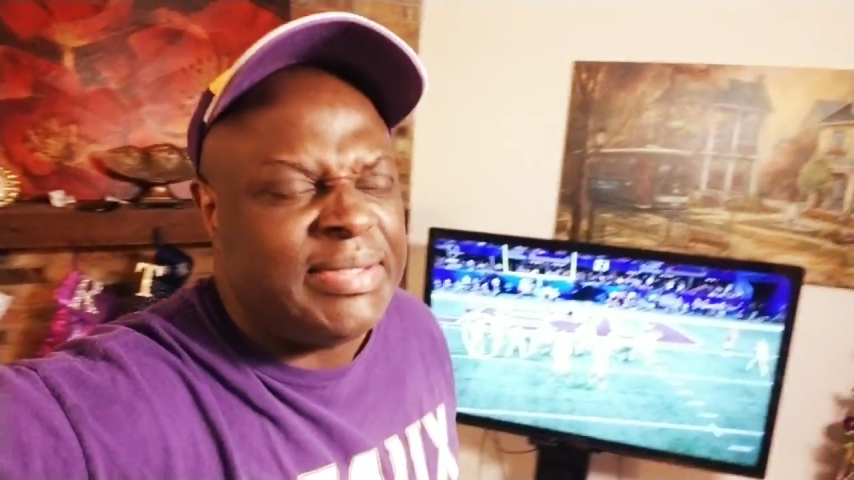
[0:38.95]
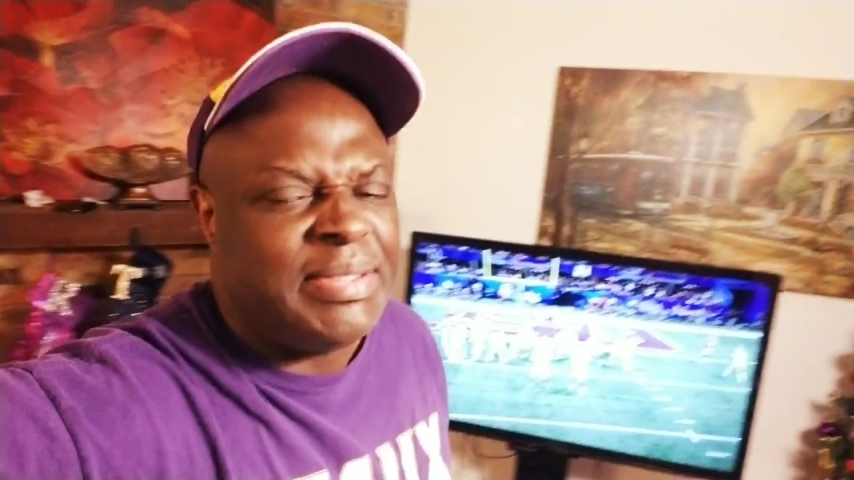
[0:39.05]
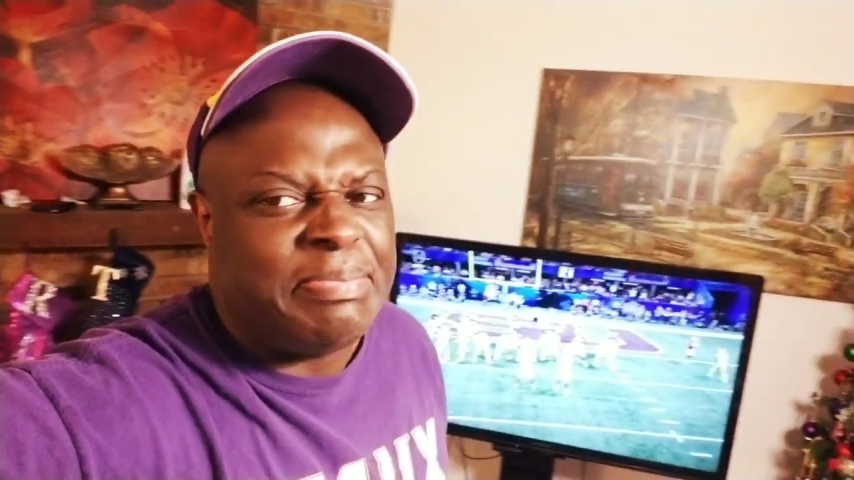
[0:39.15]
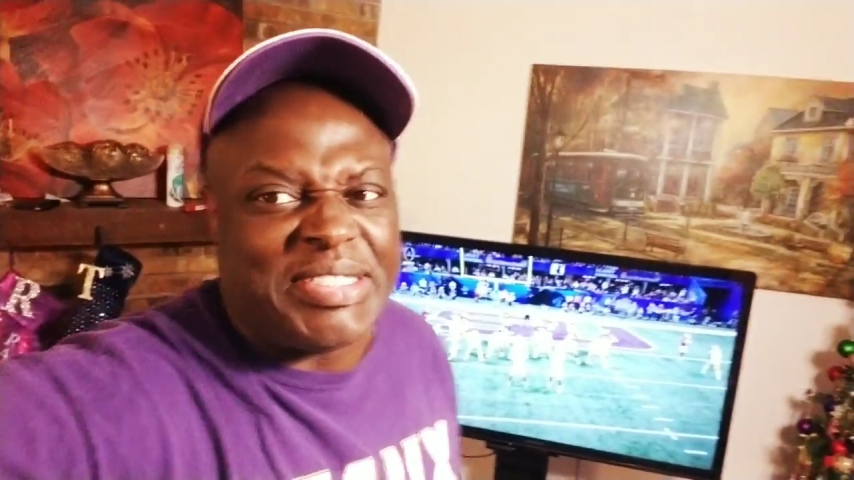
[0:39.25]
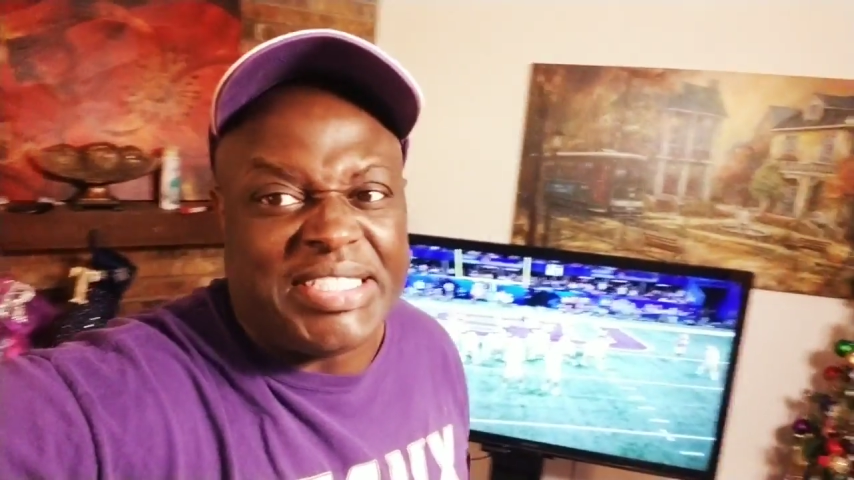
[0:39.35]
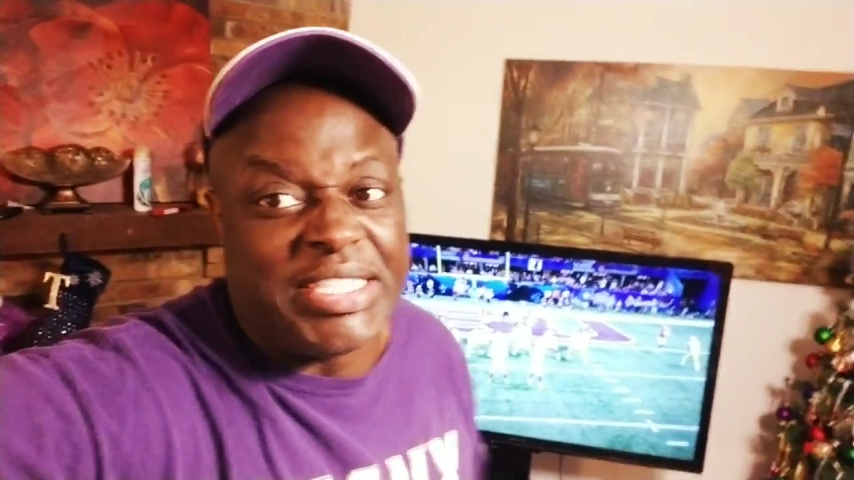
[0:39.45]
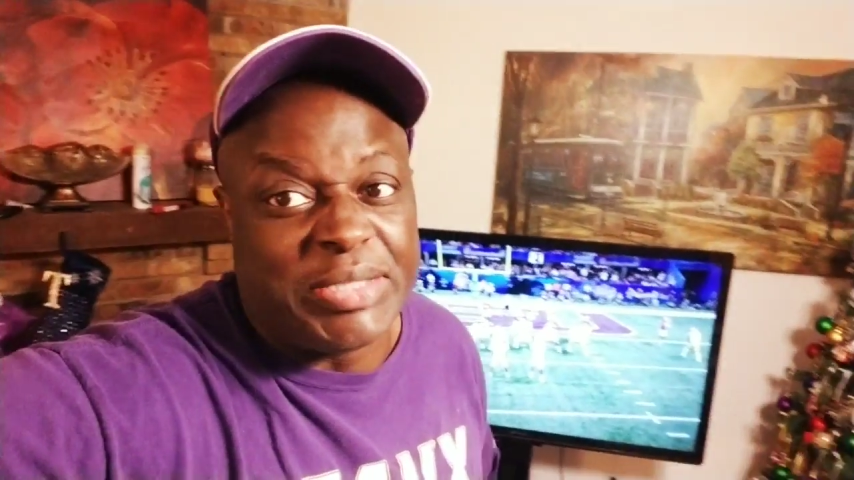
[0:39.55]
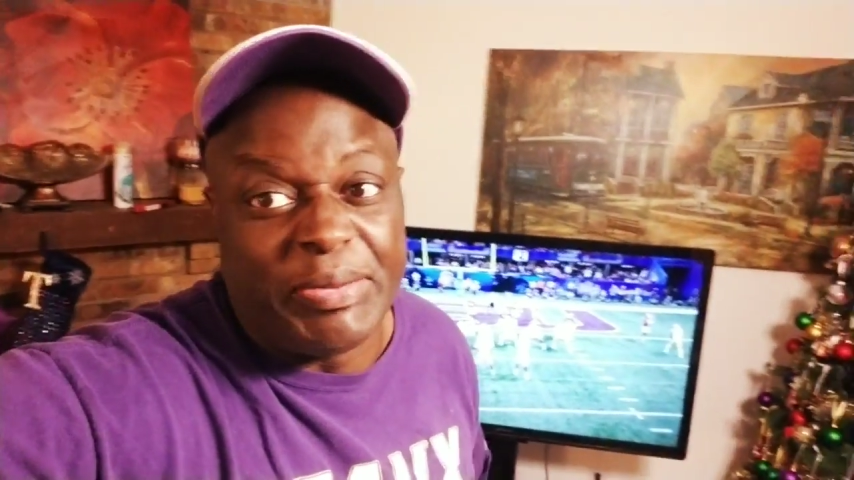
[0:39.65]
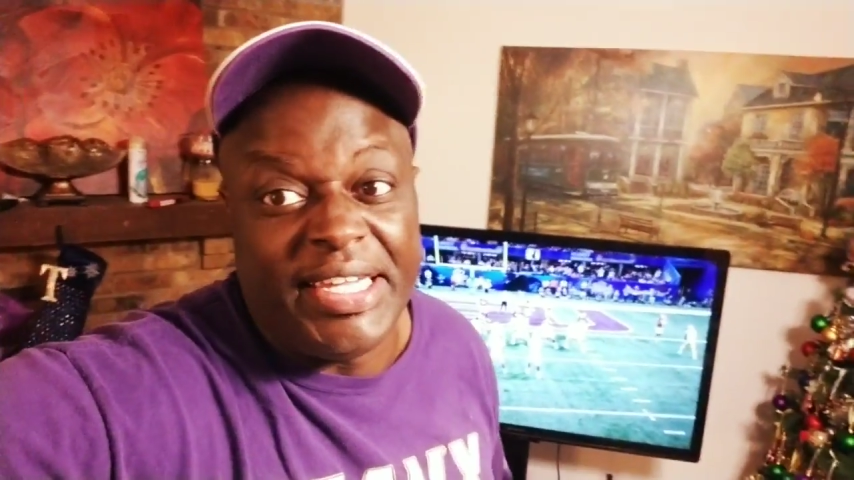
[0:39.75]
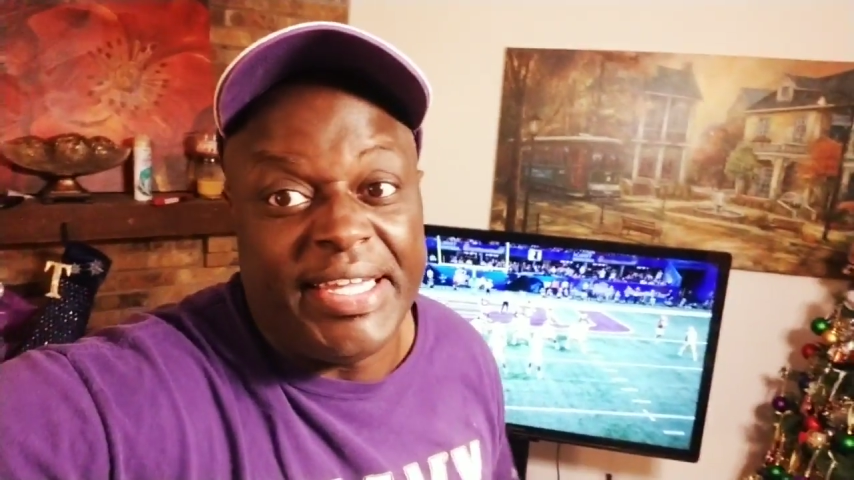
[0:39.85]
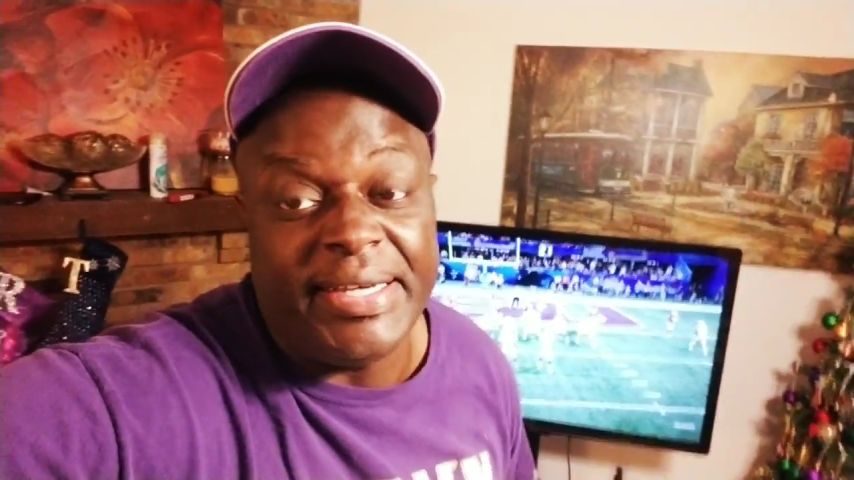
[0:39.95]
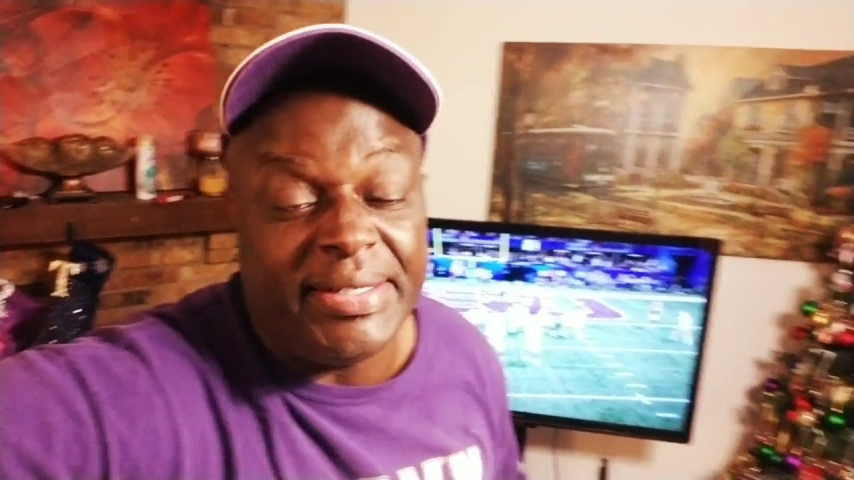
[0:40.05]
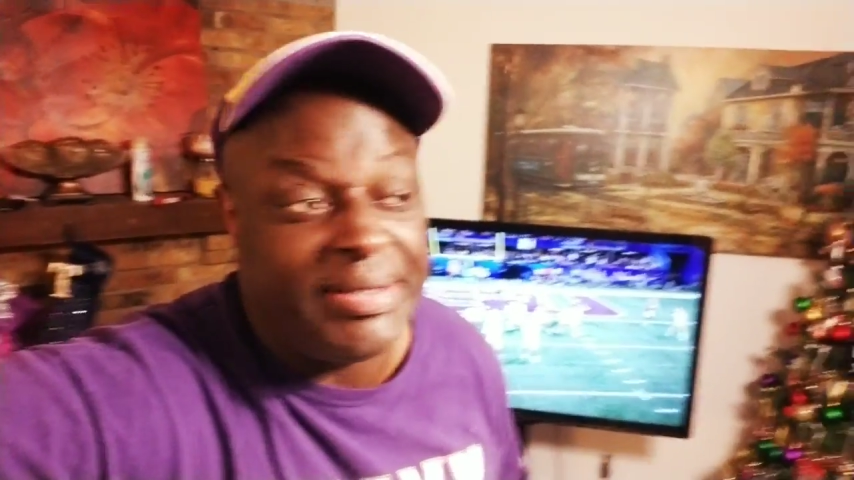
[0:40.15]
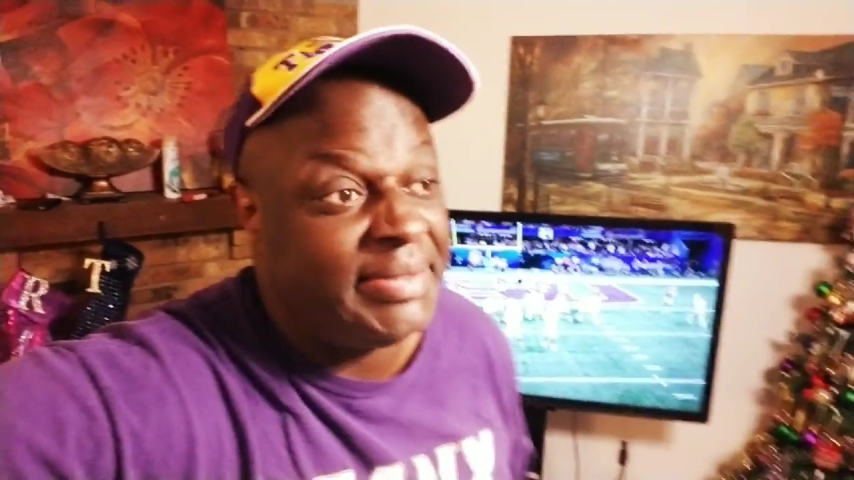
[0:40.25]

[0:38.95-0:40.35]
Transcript: But since we here,